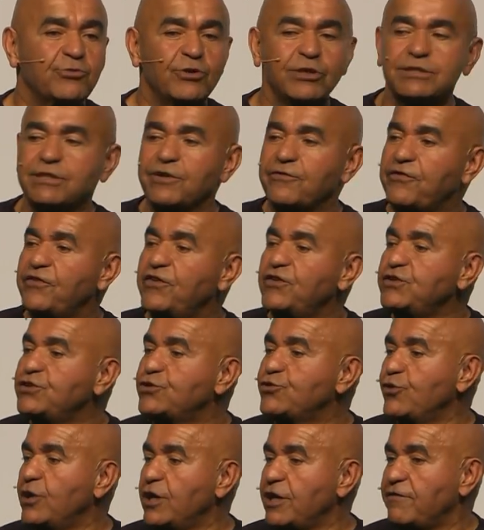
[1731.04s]
was the first
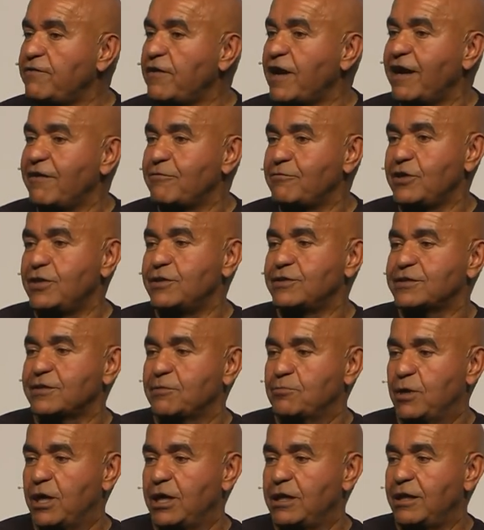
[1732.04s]
25 years of
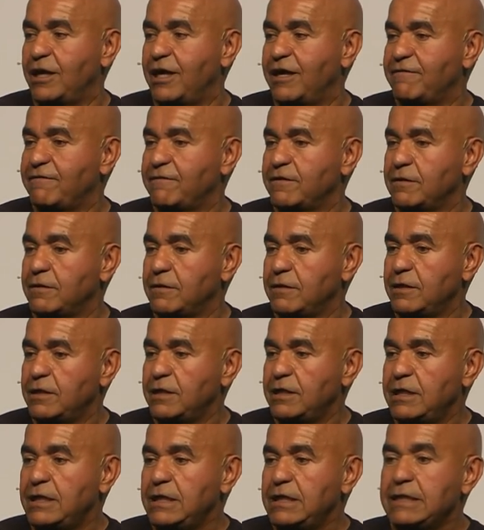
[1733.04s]
my life.
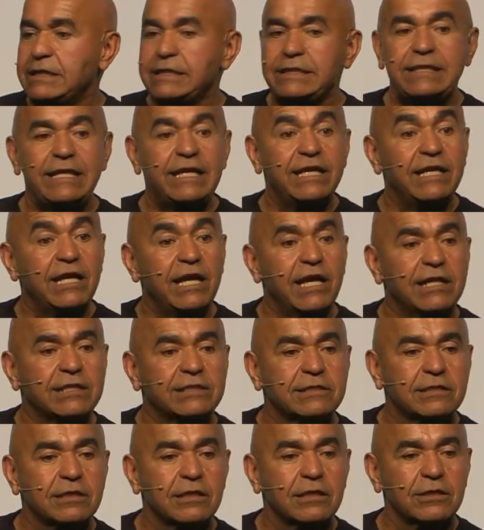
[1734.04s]
The
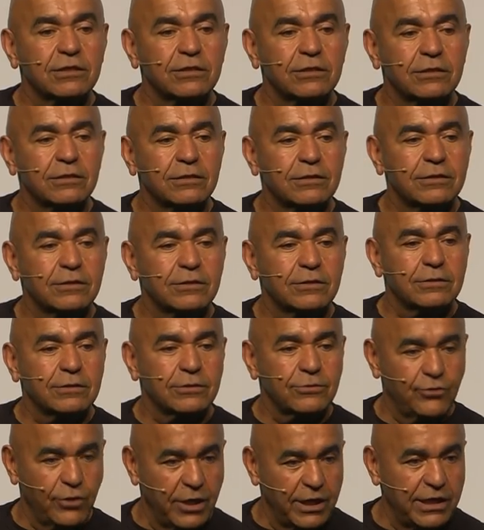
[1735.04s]
next
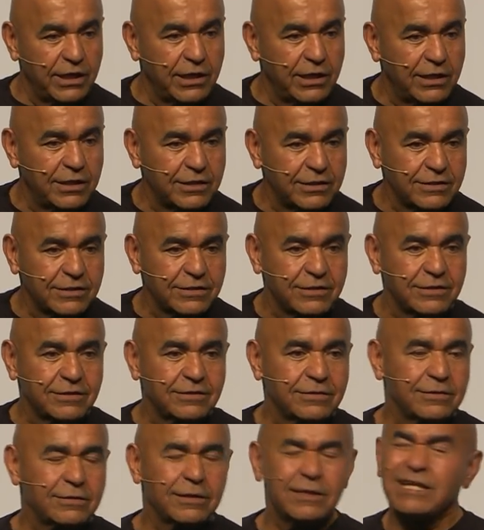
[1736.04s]
20 years,
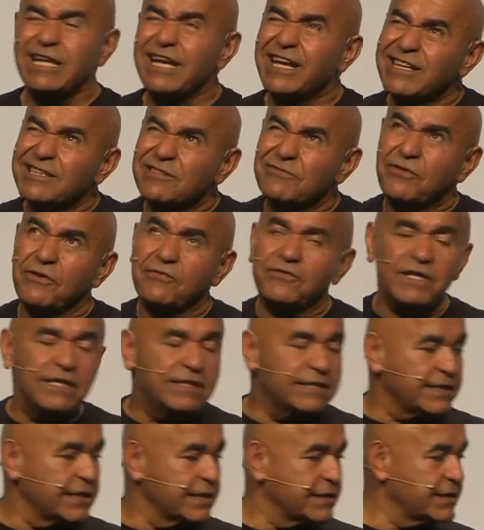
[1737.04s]
the next 15,
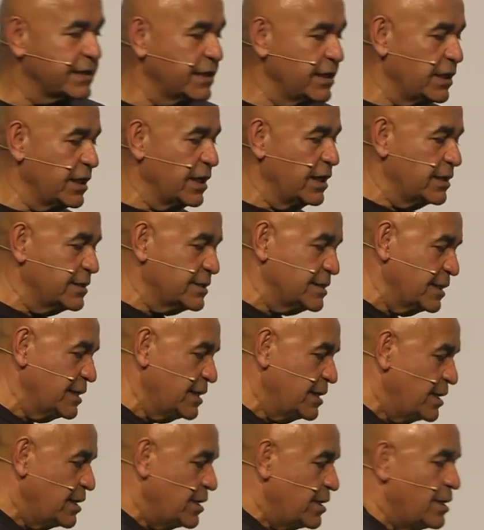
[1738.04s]
16 years,
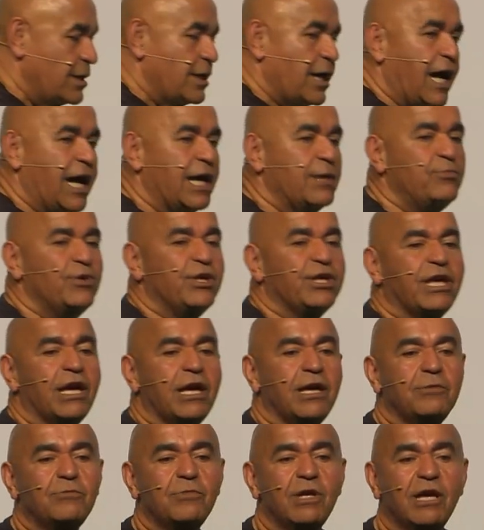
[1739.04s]
I became